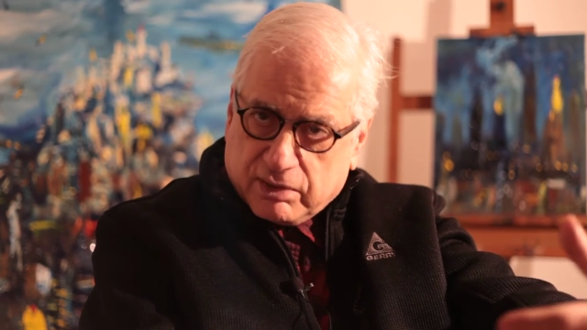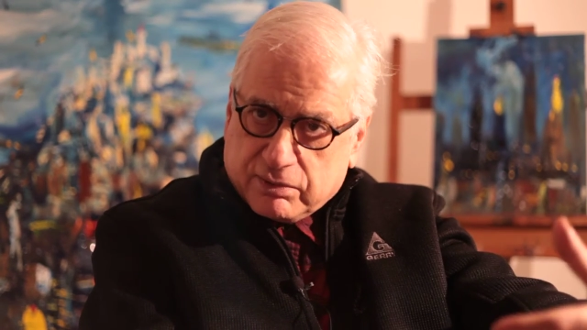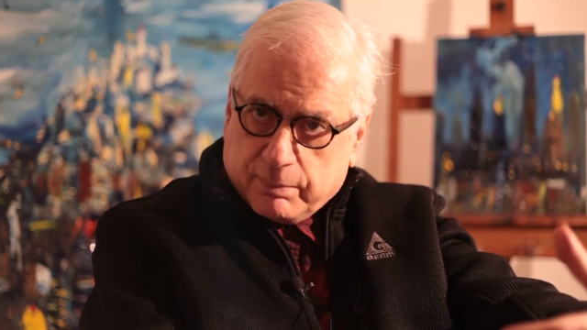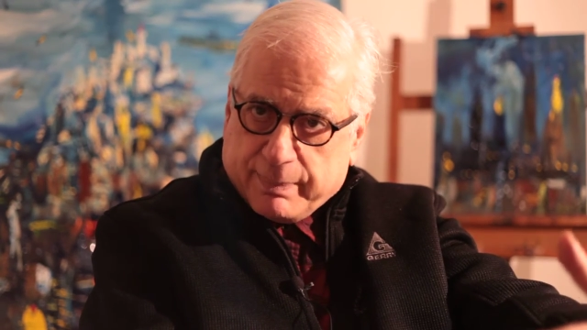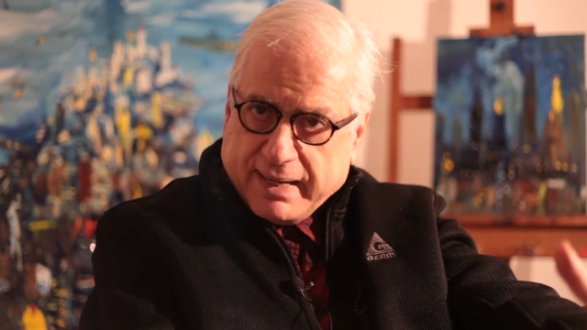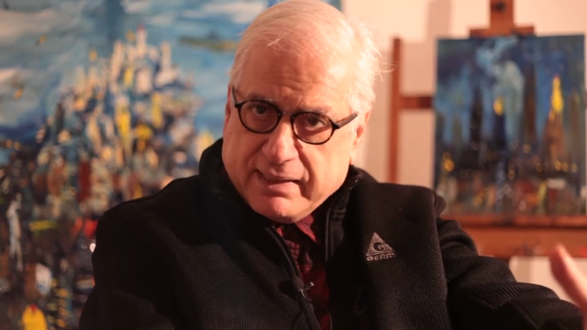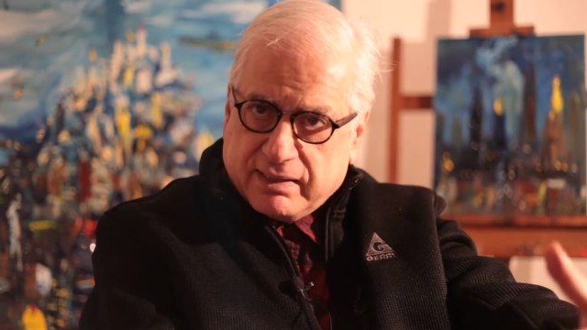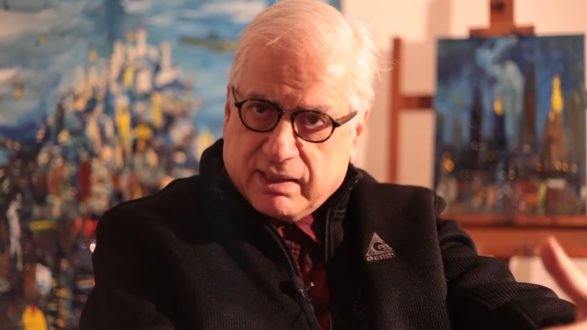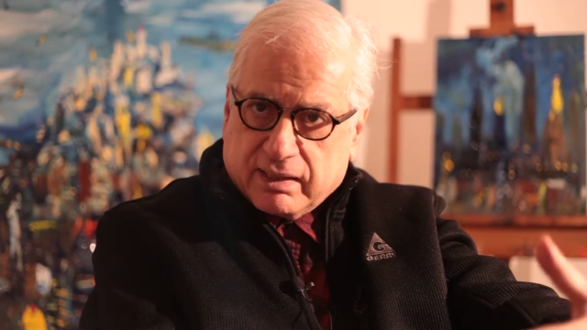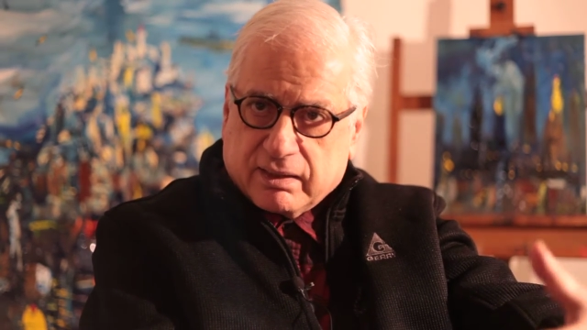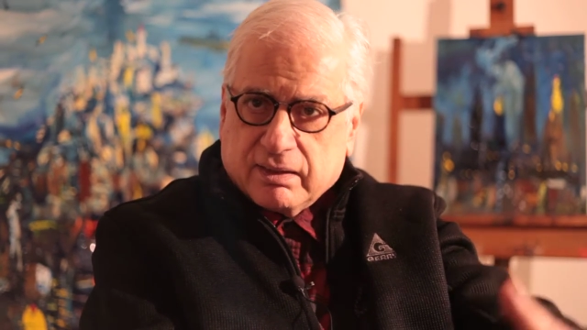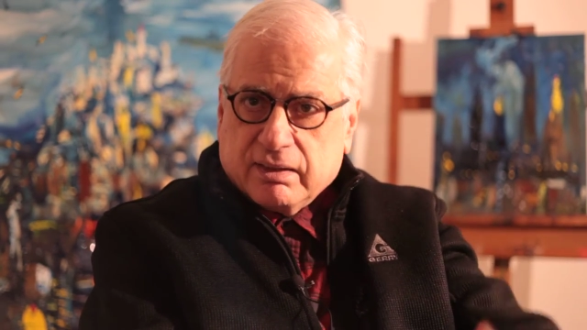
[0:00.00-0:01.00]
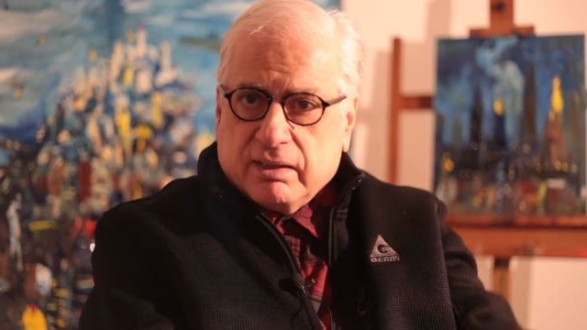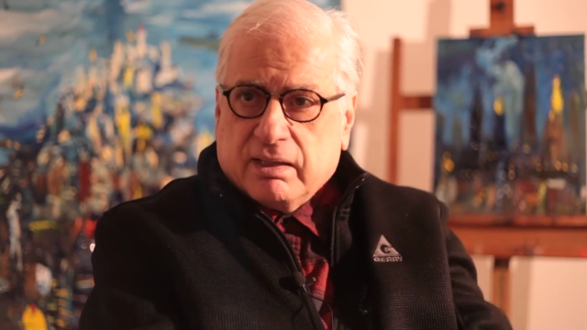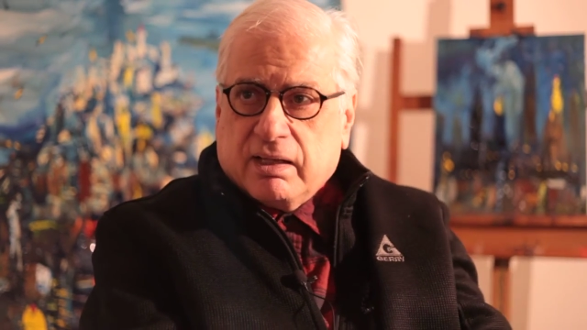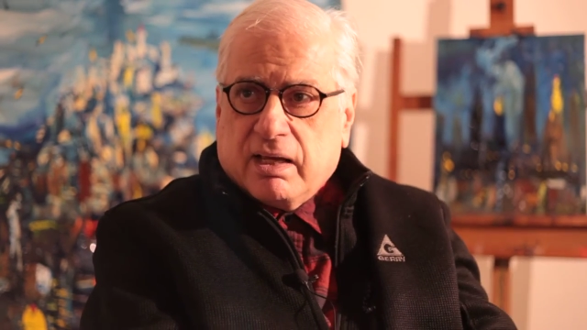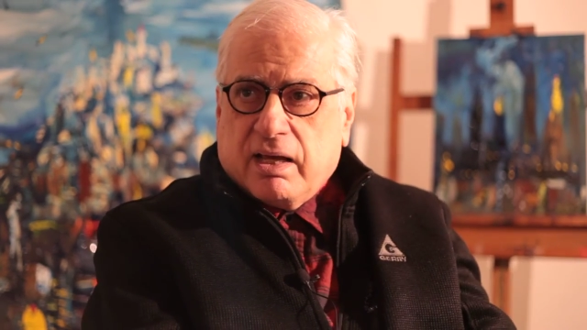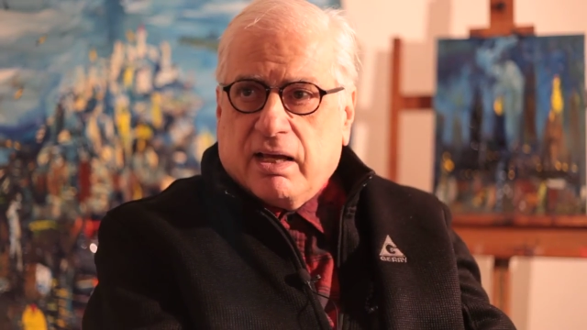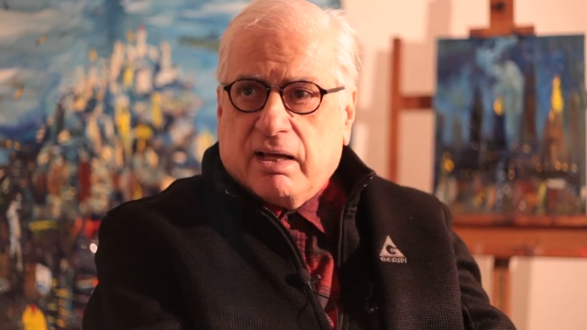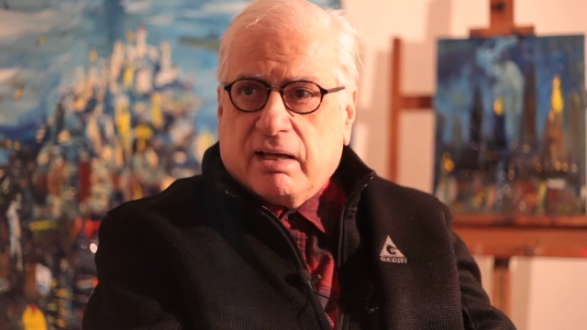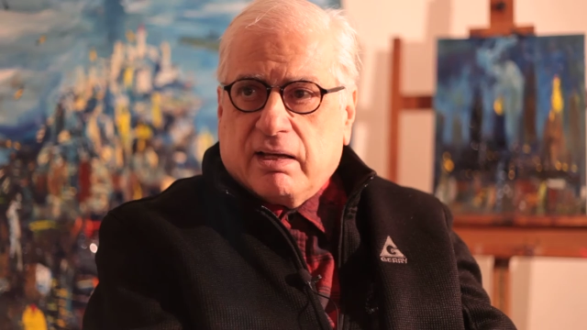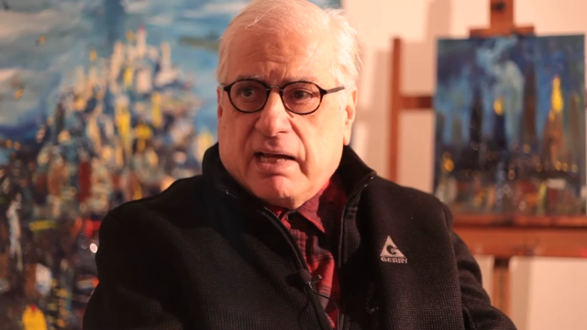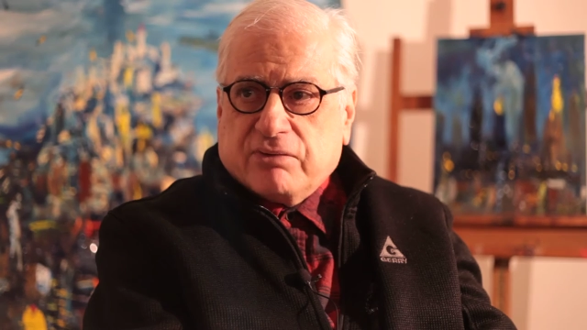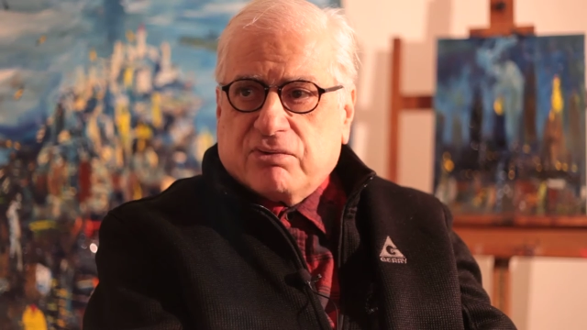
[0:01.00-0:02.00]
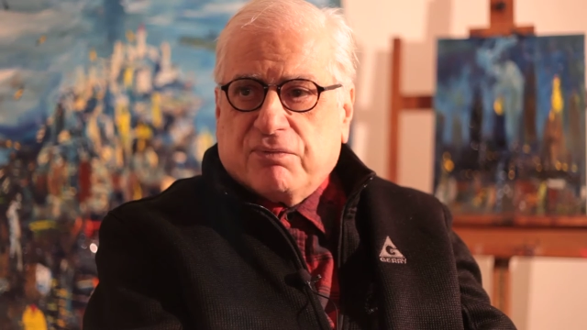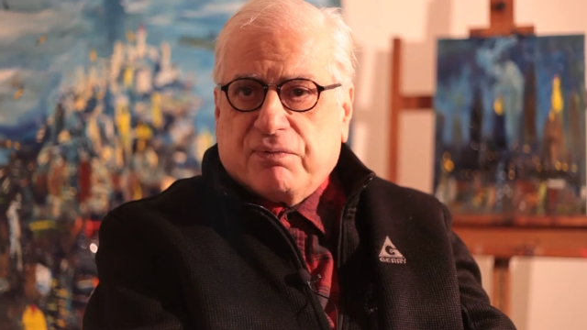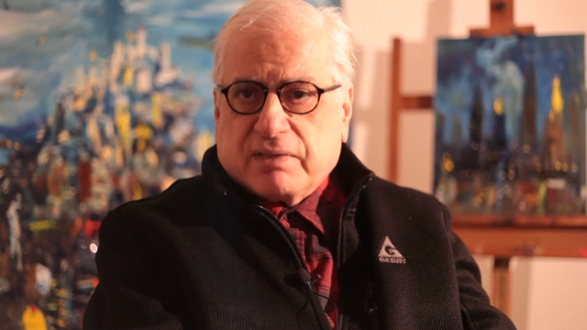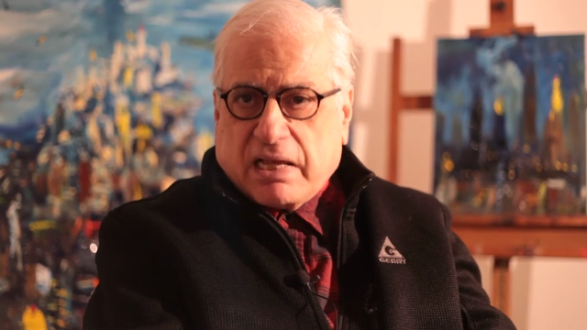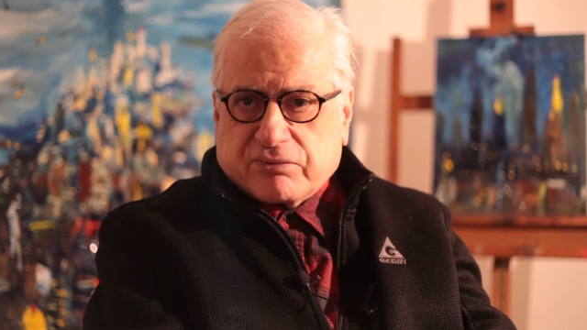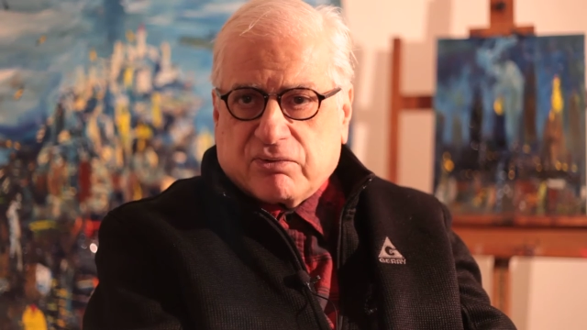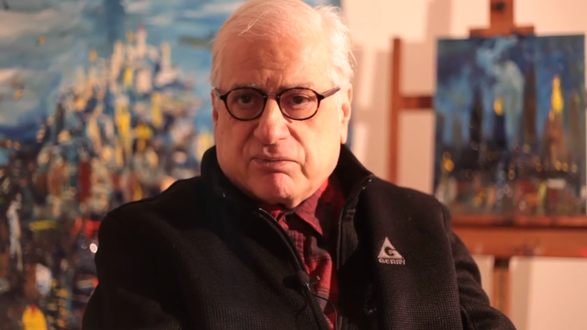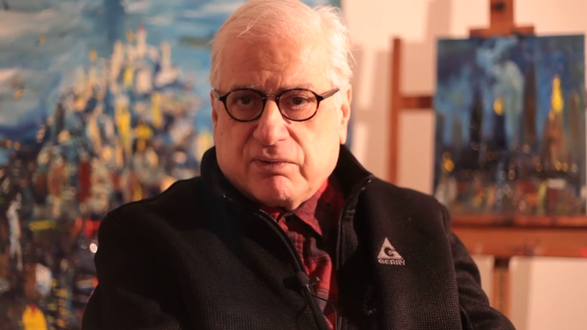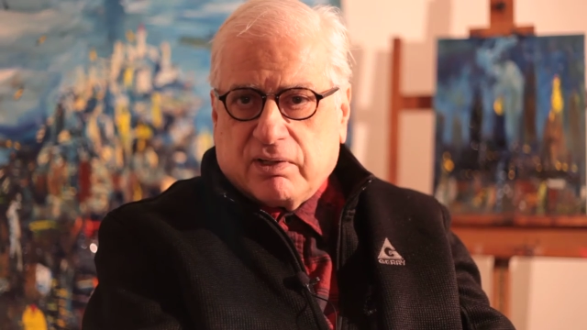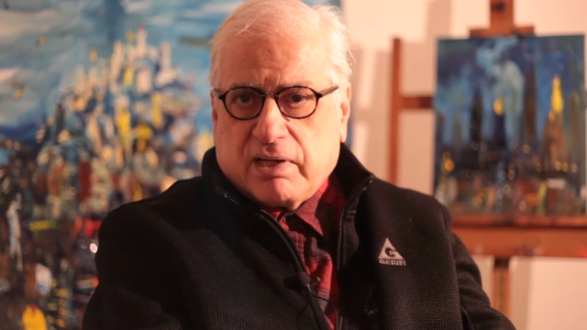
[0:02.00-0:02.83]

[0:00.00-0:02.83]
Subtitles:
to painting, as a philosophy.